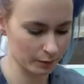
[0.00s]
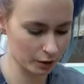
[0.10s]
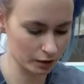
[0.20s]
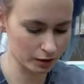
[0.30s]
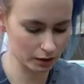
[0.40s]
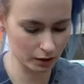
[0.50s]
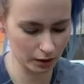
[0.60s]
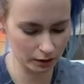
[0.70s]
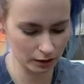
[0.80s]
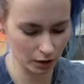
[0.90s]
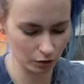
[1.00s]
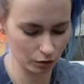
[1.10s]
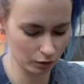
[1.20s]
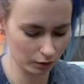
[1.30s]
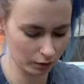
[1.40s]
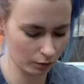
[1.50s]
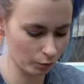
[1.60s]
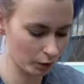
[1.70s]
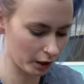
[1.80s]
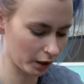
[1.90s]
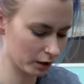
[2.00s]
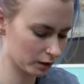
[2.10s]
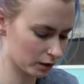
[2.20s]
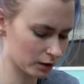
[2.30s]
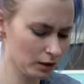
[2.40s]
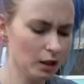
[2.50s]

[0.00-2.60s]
because there's nothing worse